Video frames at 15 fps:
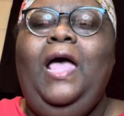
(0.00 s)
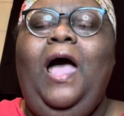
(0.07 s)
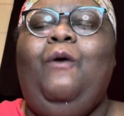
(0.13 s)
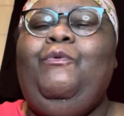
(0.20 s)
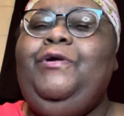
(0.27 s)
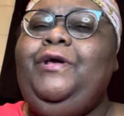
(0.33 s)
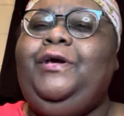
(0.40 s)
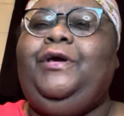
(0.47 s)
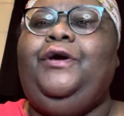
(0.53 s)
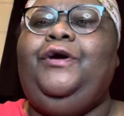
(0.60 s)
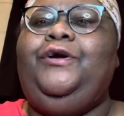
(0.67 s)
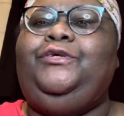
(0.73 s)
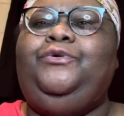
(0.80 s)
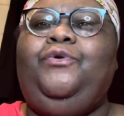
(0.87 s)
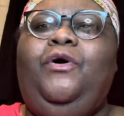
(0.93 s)
I want to
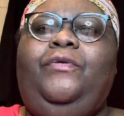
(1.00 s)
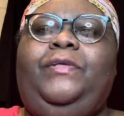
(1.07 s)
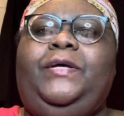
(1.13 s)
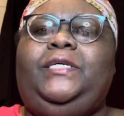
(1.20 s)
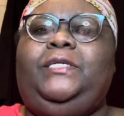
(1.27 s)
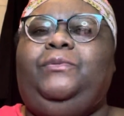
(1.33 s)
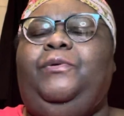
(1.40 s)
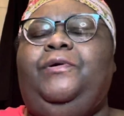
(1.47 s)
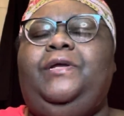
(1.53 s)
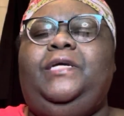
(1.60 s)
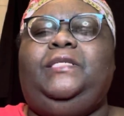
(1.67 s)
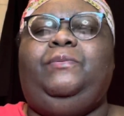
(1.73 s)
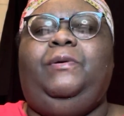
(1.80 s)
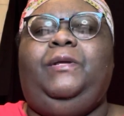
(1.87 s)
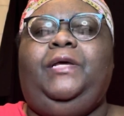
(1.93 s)
encourage you all that is viewing
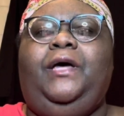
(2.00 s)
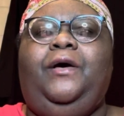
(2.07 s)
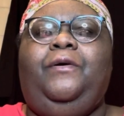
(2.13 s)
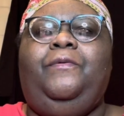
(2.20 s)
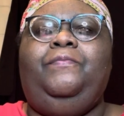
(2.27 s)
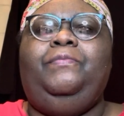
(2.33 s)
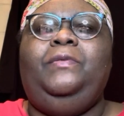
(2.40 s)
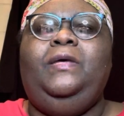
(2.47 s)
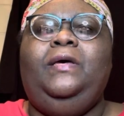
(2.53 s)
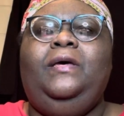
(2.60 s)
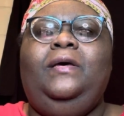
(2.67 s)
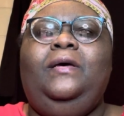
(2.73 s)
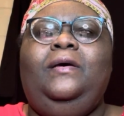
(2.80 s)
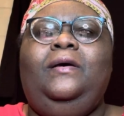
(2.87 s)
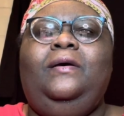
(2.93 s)
this video
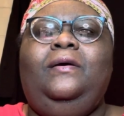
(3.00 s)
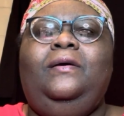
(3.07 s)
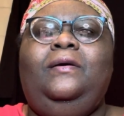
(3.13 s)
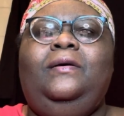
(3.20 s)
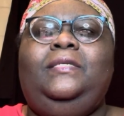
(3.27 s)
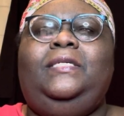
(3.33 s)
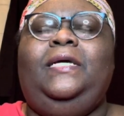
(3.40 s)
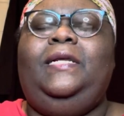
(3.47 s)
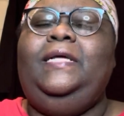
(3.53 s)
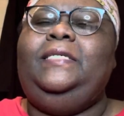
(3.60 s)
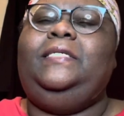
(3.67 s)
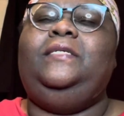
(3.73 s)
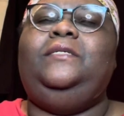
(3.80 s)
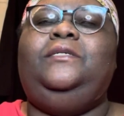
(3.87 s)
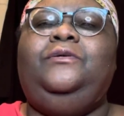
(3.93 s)
to
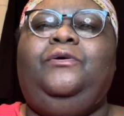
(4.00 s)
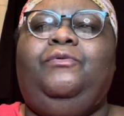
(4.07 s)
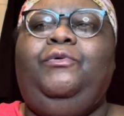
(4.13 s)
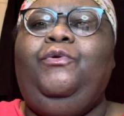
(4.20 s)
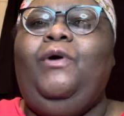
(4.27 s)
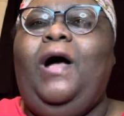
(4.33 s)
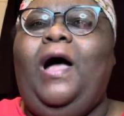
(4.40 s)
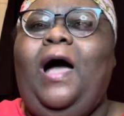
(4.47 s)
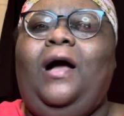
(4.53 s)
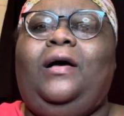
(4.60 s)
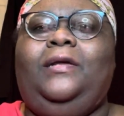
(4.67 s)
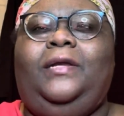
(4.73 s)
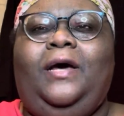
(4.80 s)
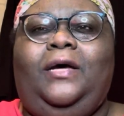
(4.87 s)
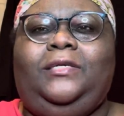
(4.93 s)
listen to the Ruach
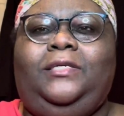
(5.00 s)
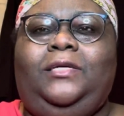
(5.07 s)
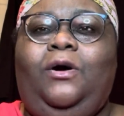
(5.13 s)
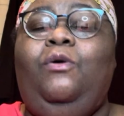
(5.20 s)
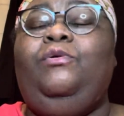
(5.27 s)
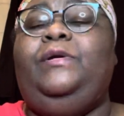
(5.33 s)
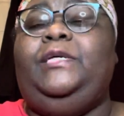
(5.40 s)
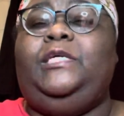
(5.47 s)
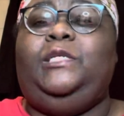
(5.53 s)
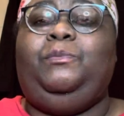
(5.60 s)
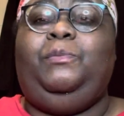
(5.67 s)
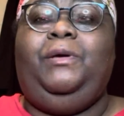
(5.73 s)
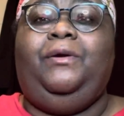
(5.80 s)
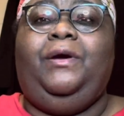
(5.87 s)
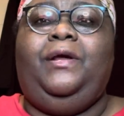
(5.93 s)
HaKodesh, the Holy
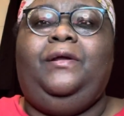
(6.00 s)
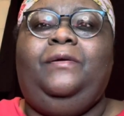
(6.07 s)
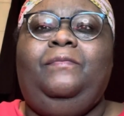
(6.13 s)
Spirit.